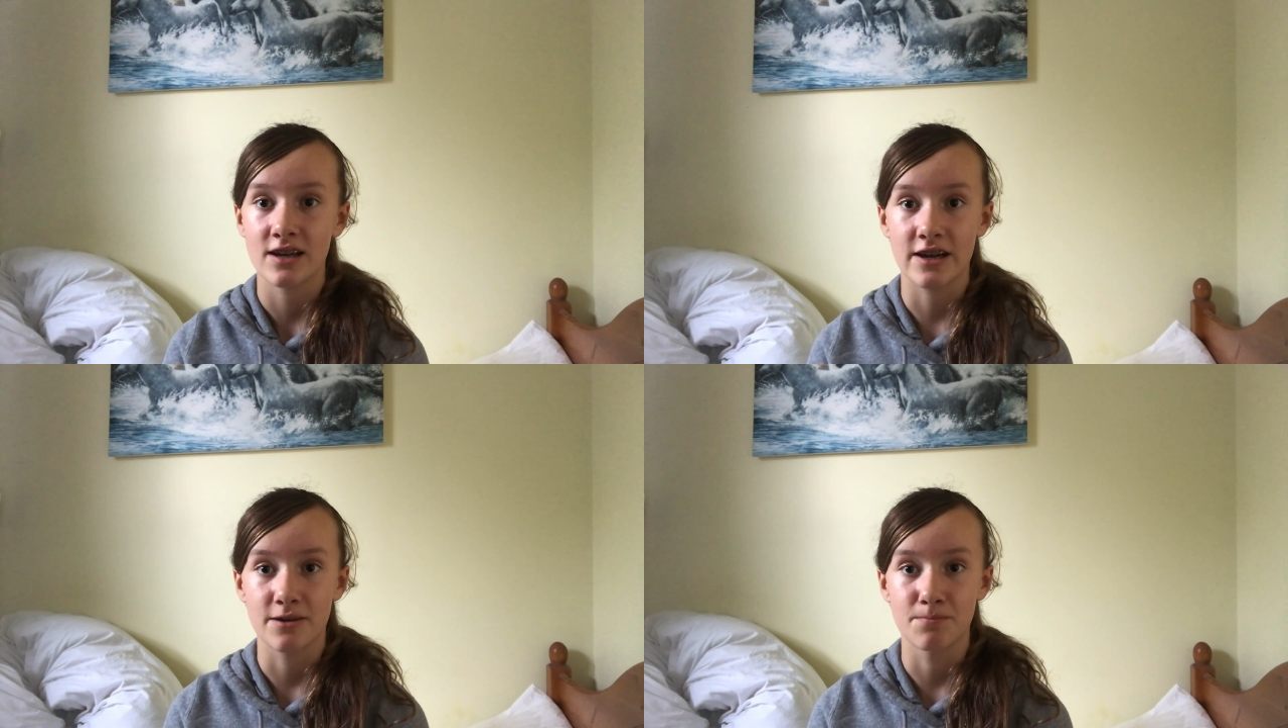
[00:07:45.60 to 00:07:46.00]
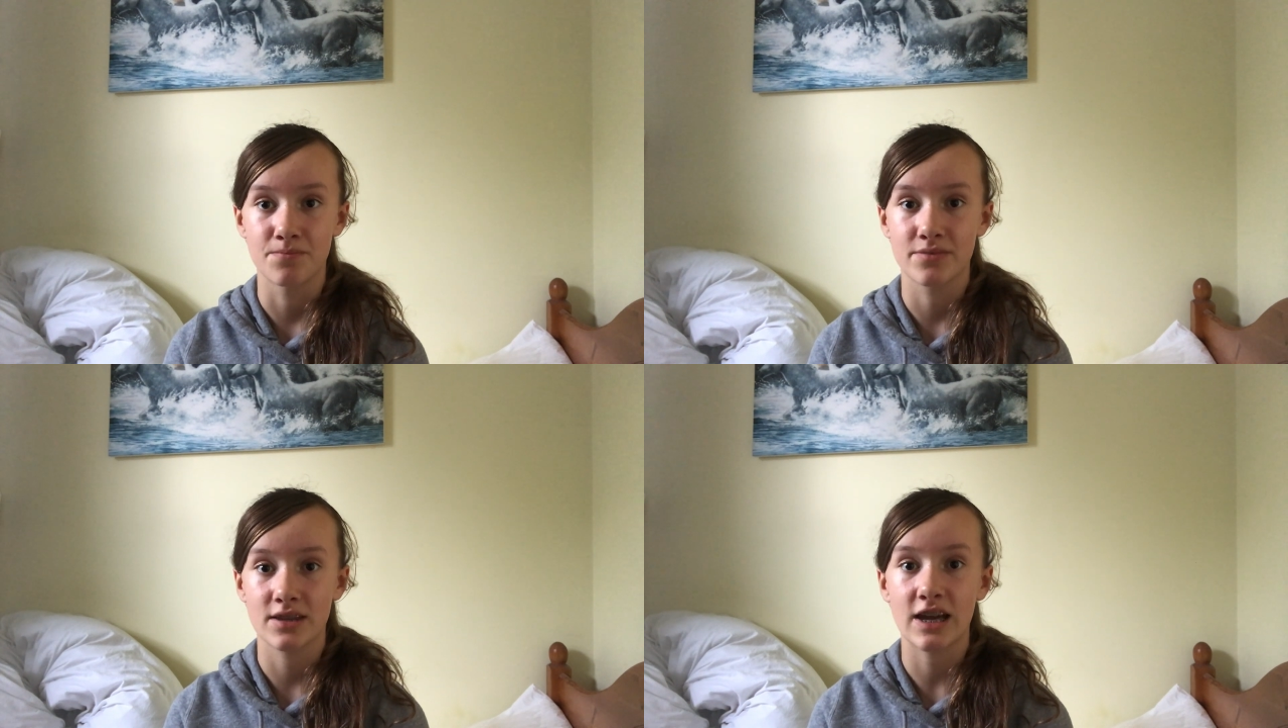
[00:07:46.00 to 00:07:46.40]

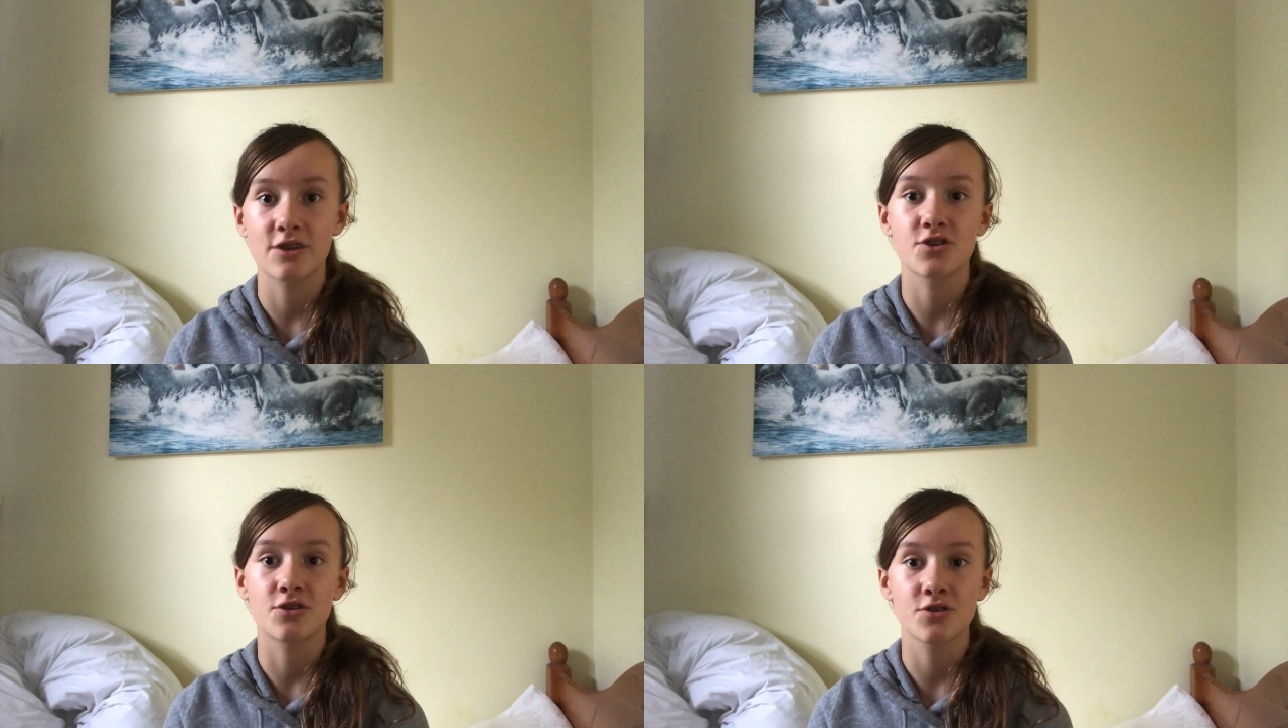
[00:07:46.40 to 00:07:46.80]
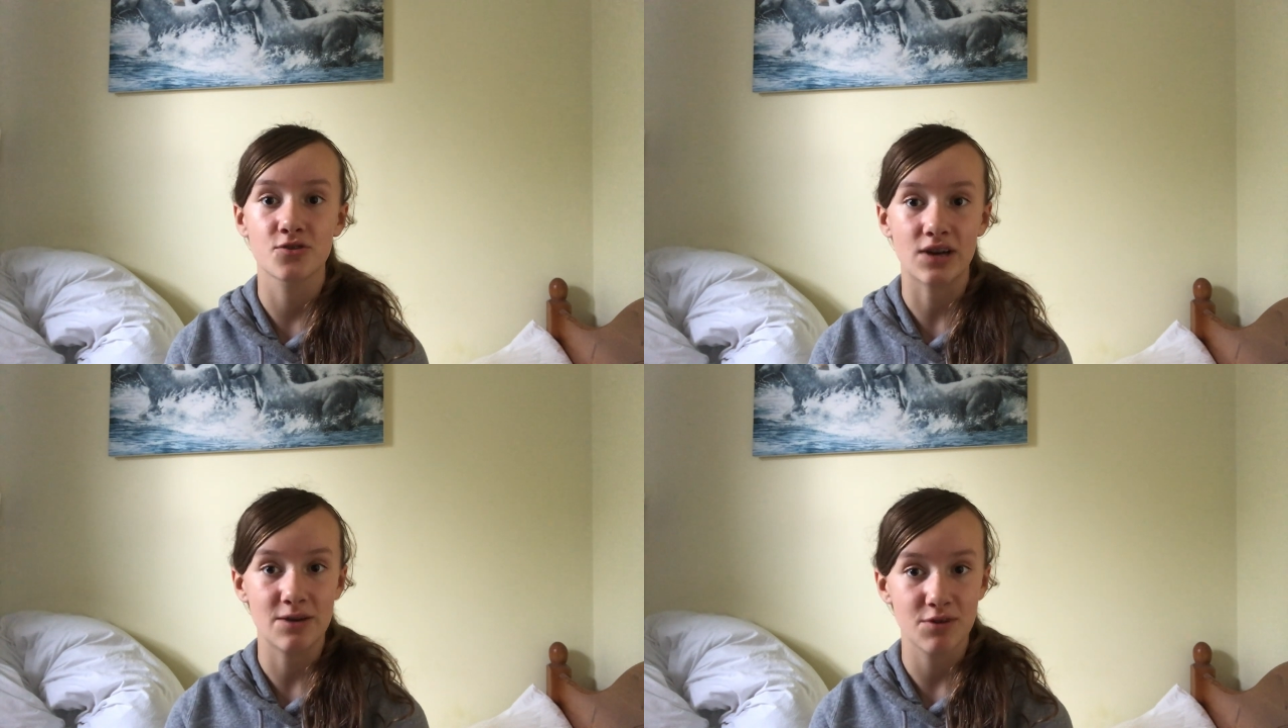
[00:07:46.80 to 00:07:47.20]
And also
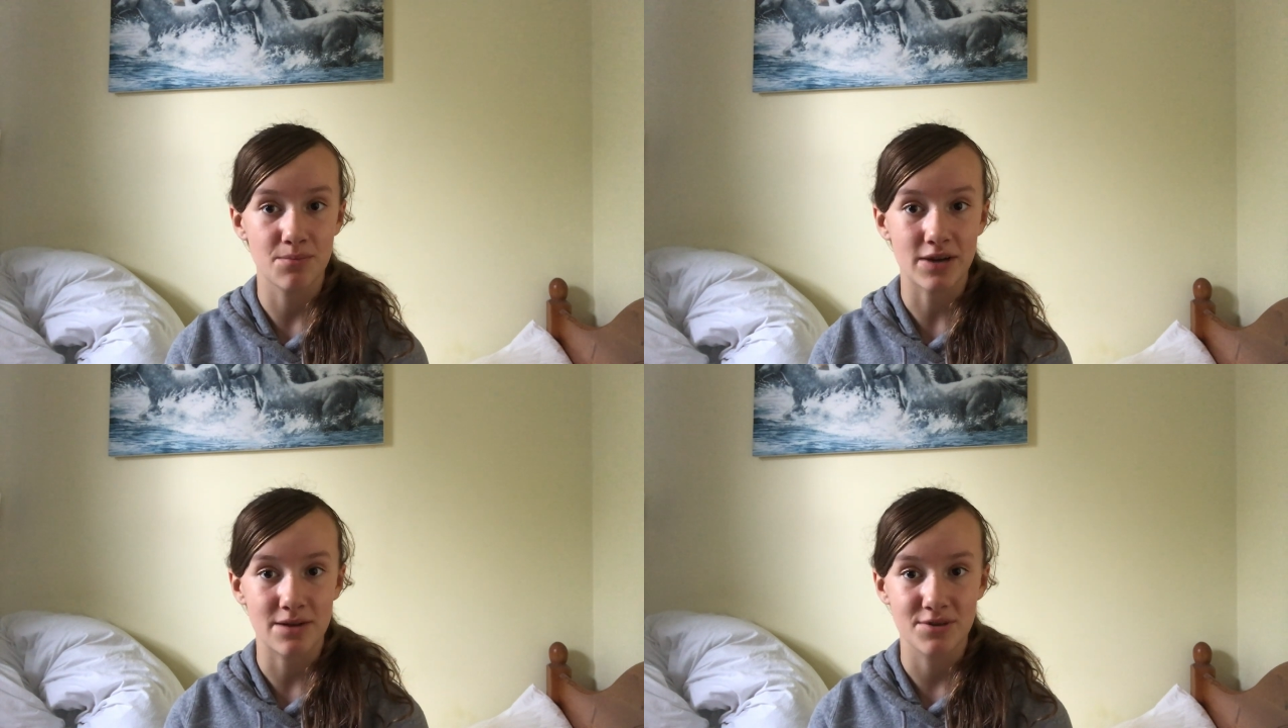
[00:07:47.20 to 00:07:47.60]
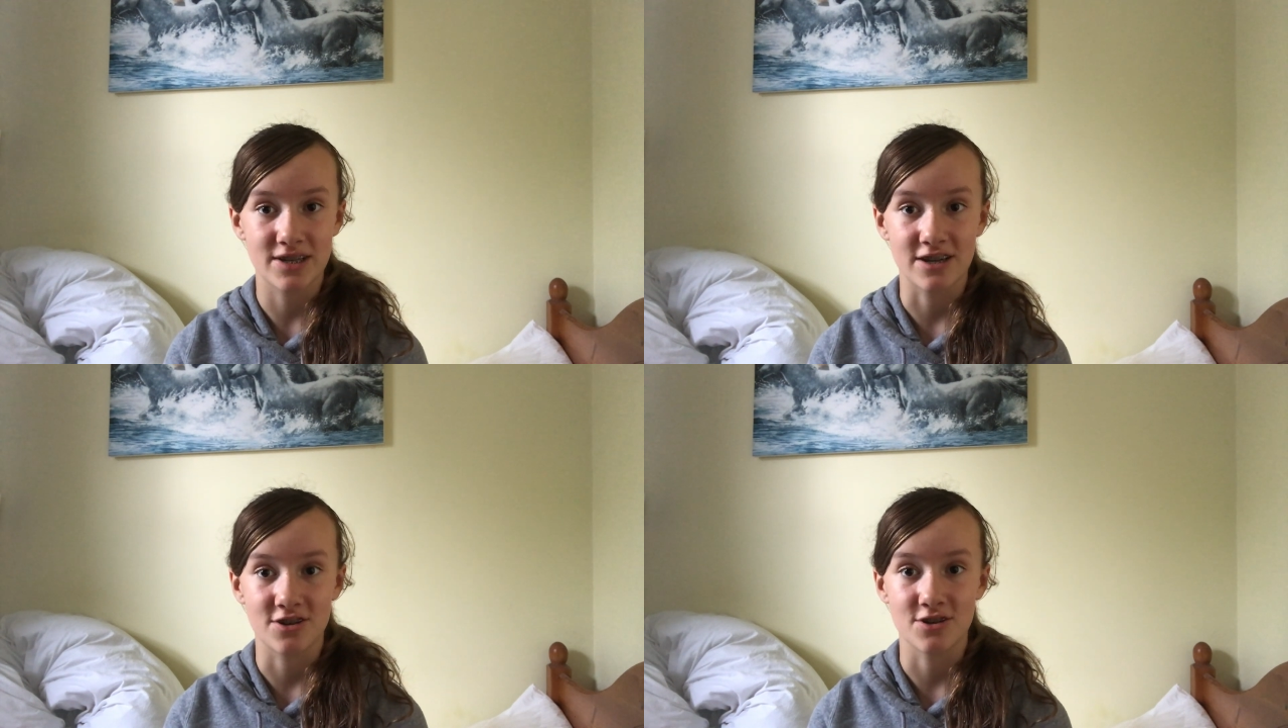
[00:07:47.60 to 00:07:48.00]
I wear a back
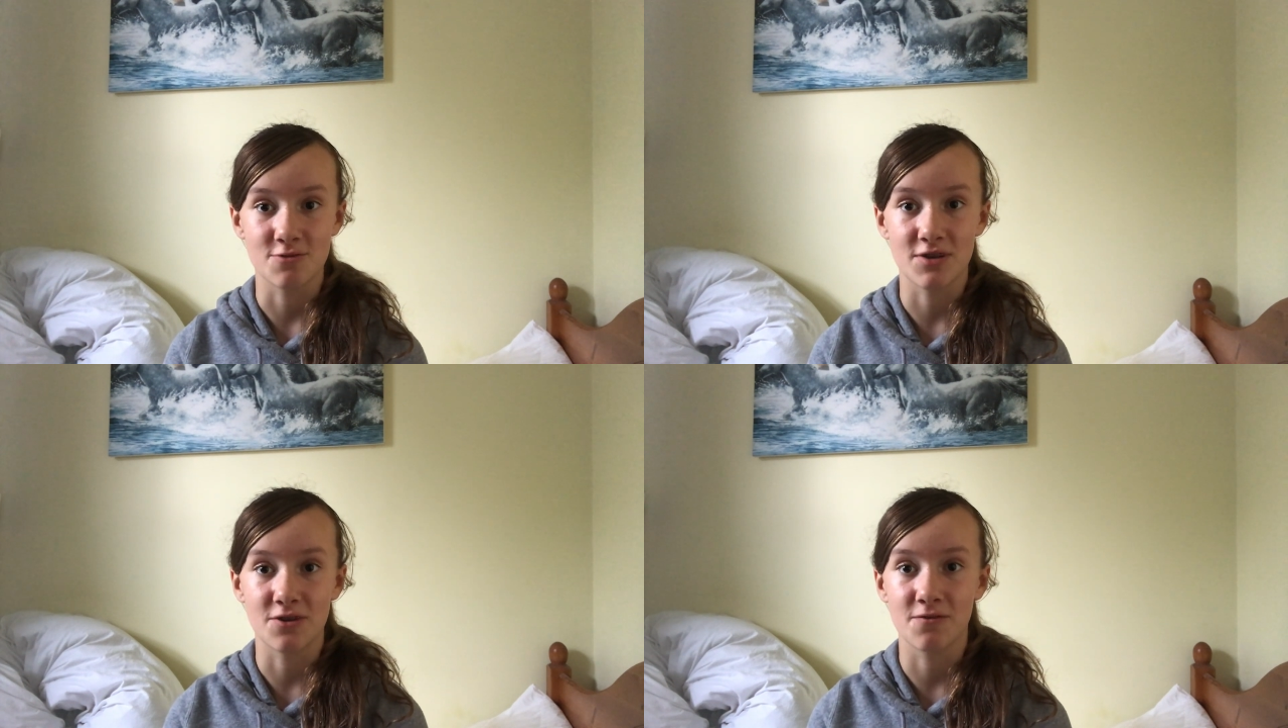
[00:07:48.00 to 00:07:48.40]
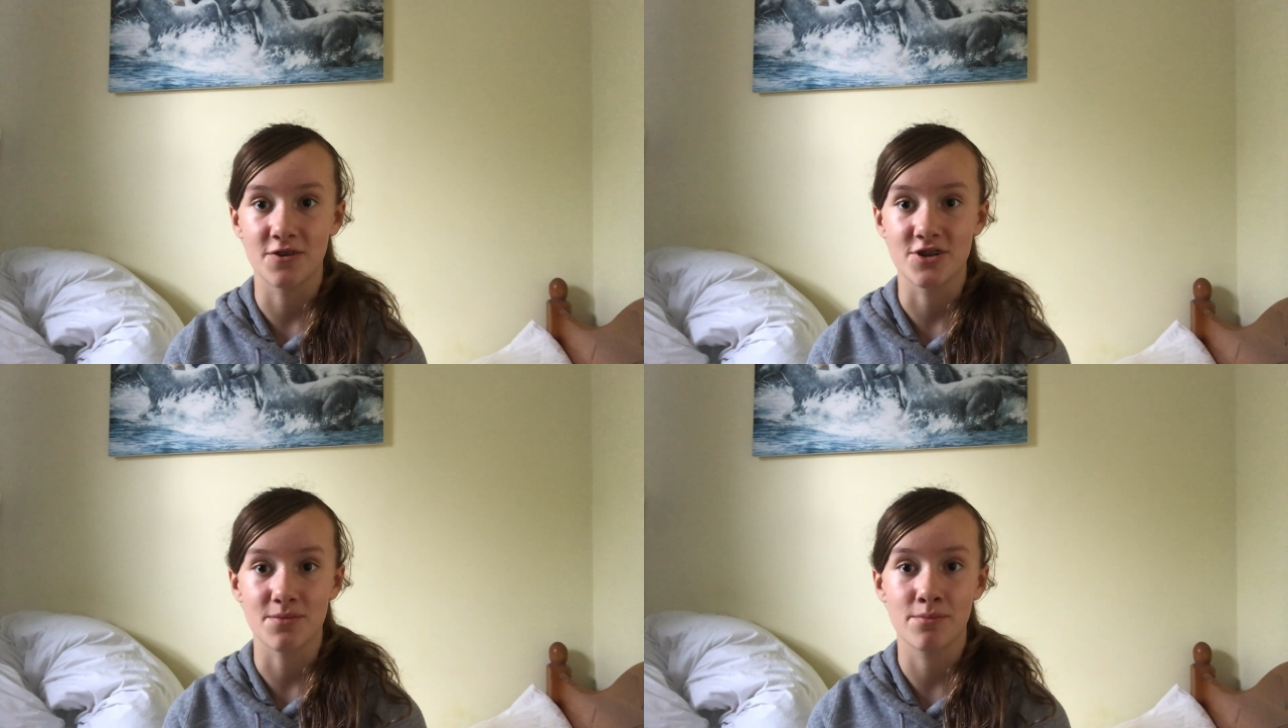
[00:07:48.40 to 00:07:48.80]
protector as well for
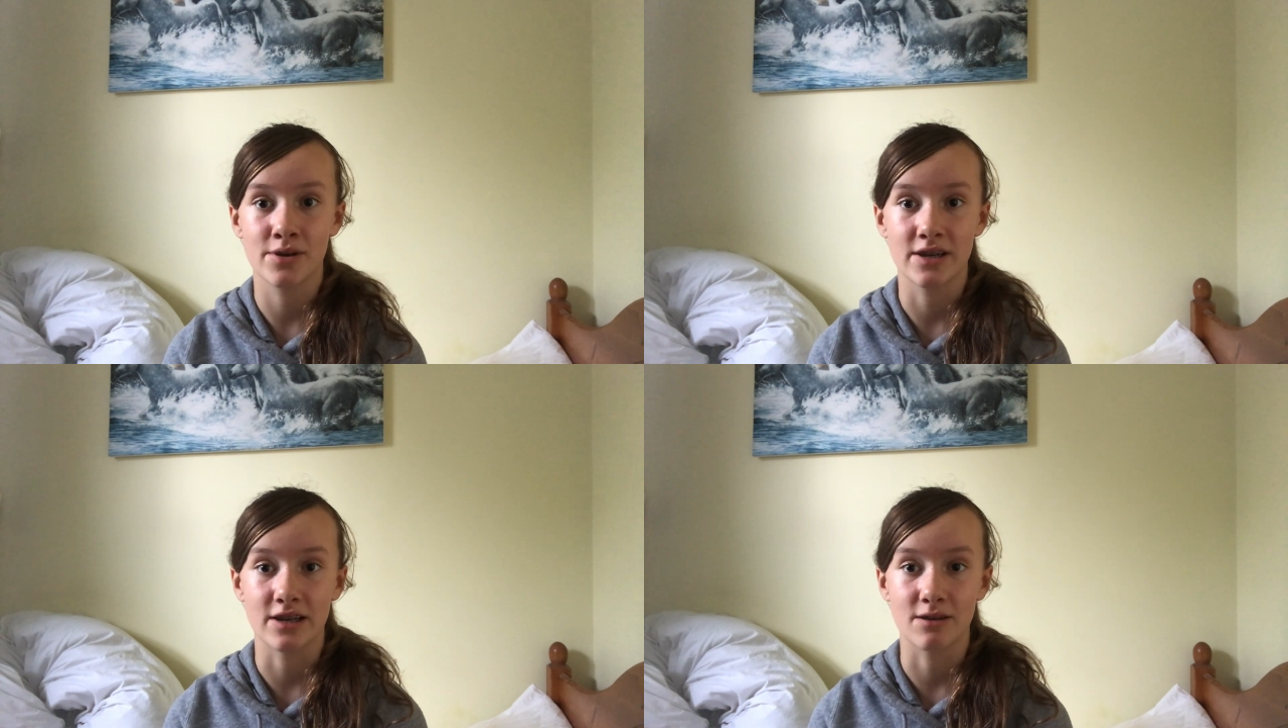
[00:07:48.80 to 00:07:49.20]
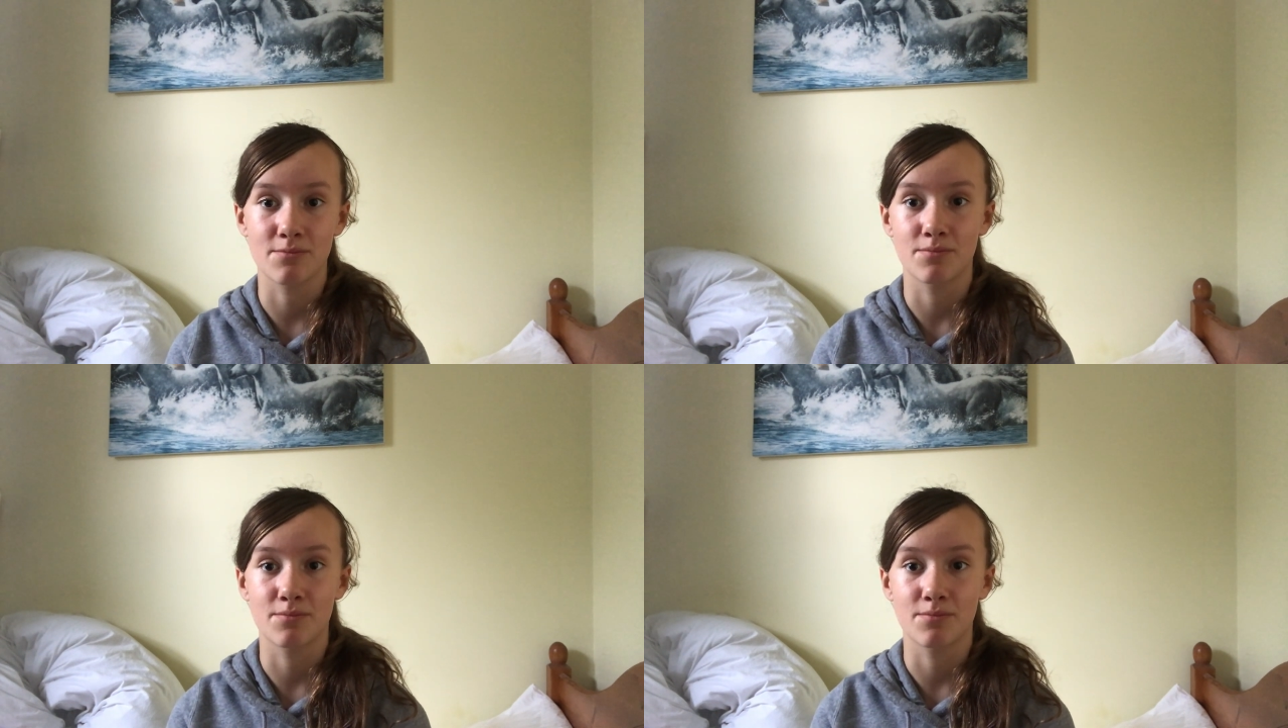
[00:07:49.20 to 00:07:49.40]
jumping,